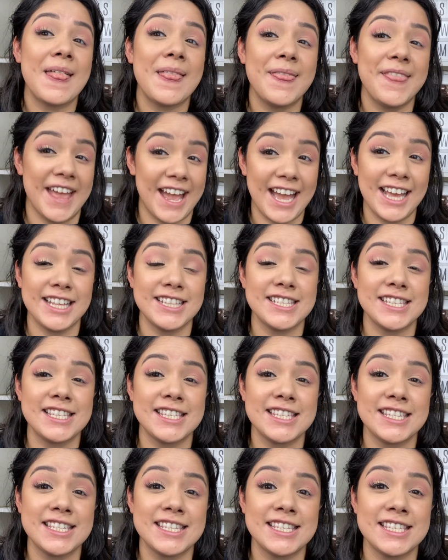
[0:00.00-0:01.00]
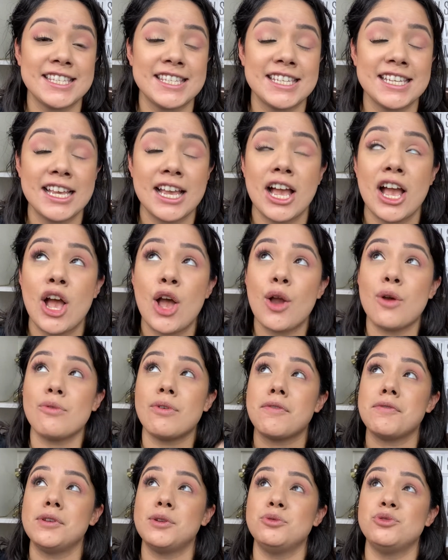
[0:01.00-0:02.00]
That's
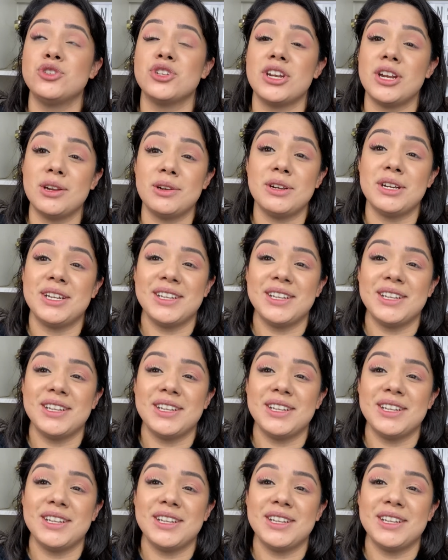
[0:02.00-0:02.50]
revolutionary.